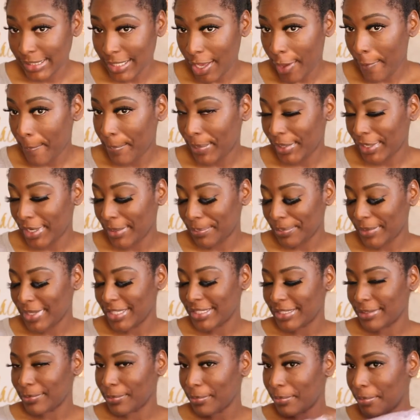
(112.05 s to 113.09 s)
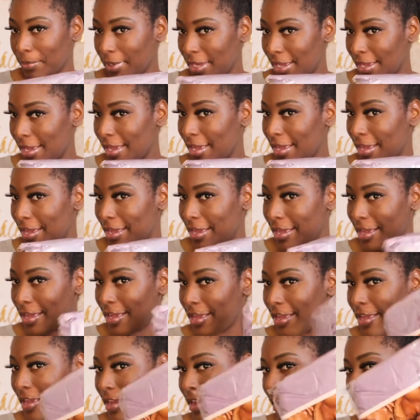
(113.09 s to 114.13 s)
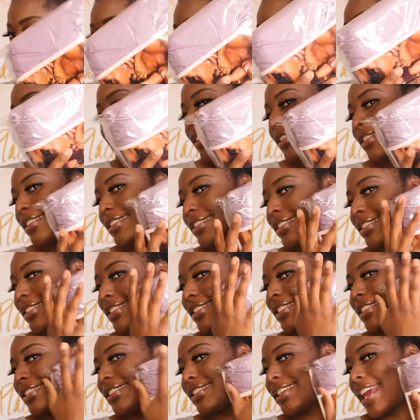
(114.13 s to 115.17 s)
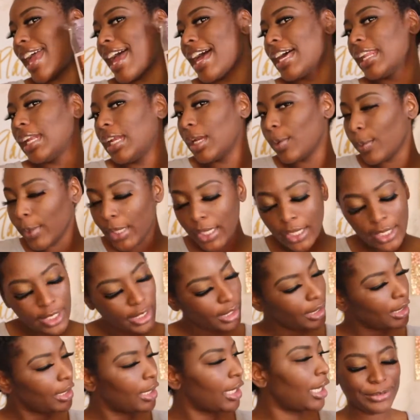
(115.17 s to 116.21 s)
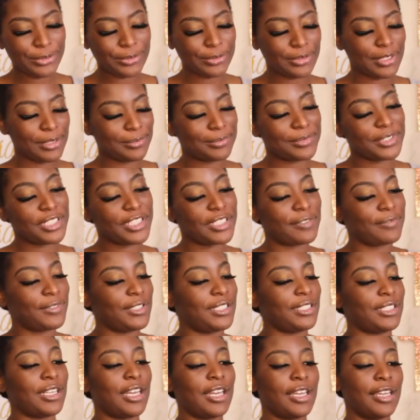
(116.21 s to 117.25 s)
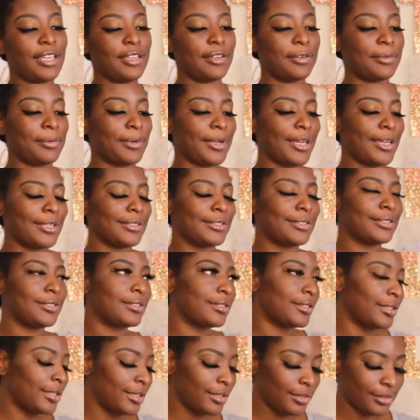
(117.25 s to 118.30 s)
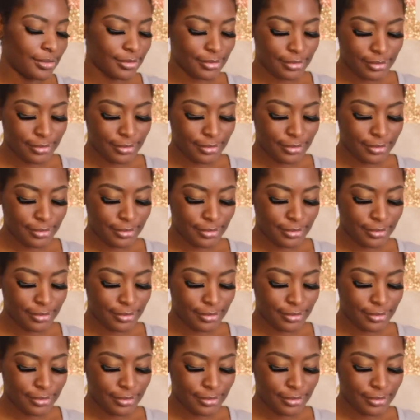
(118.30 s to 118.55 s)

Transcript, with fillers: open up this wig, shall we? Oh, I'm nervous, y'all. I ain't gonna lie to you.